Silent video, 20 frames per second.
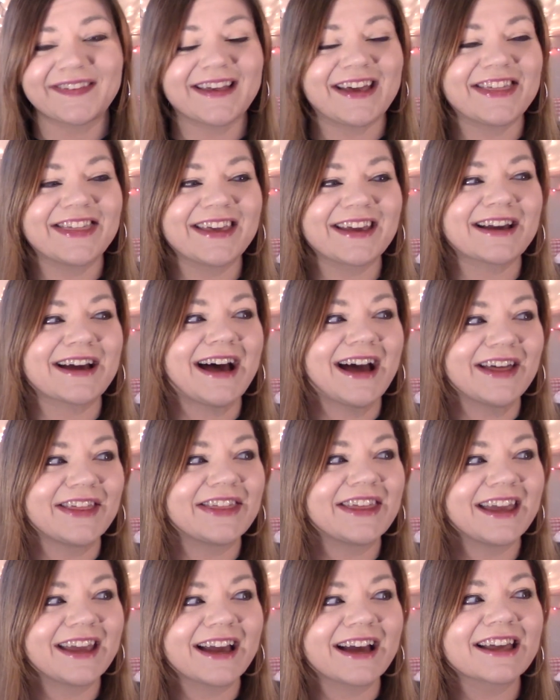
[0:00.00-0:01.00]
I think I
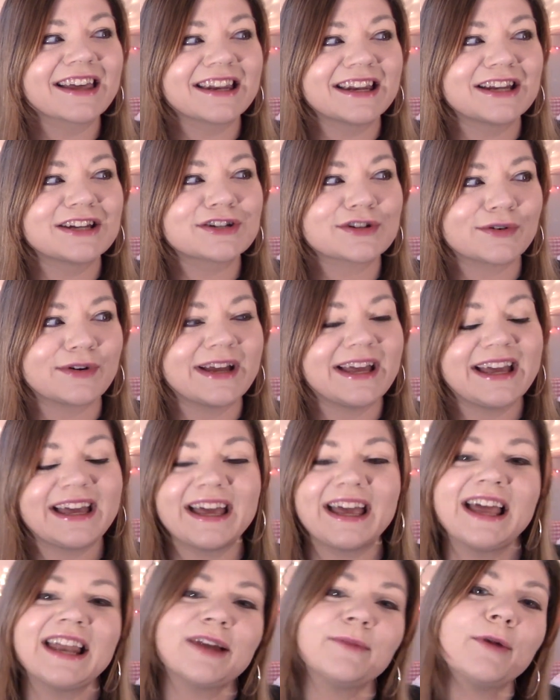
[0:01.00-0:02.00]
think I'm gonna enjoy
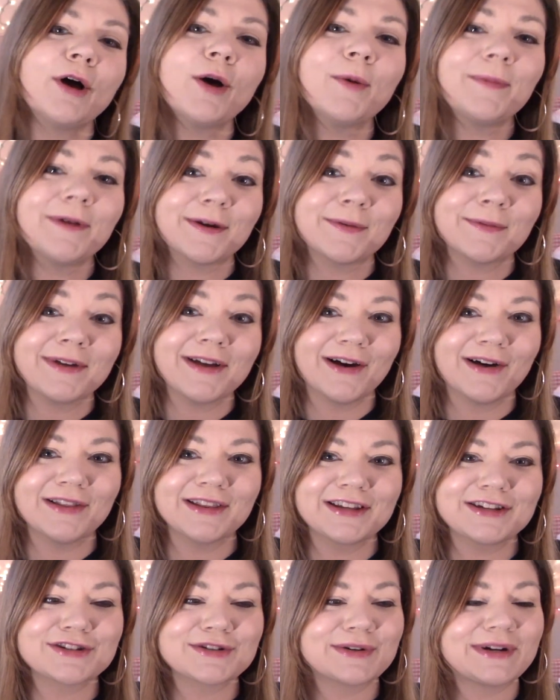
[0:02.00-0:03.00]
it, and I'm hoping we all
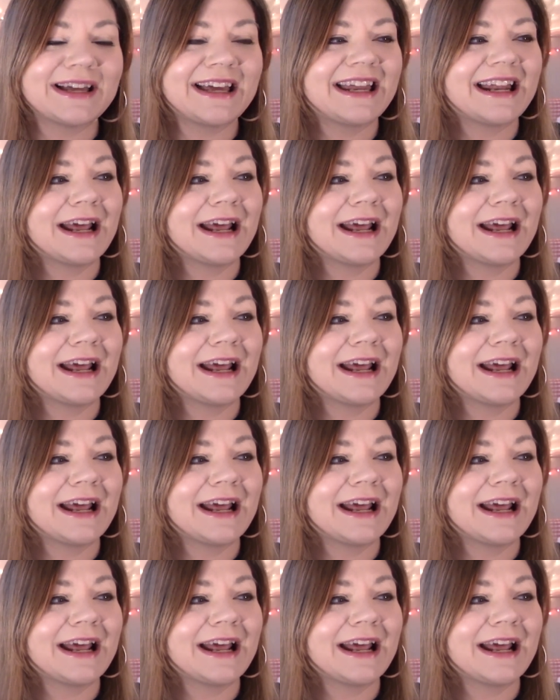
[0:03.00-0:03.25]
enjoy it.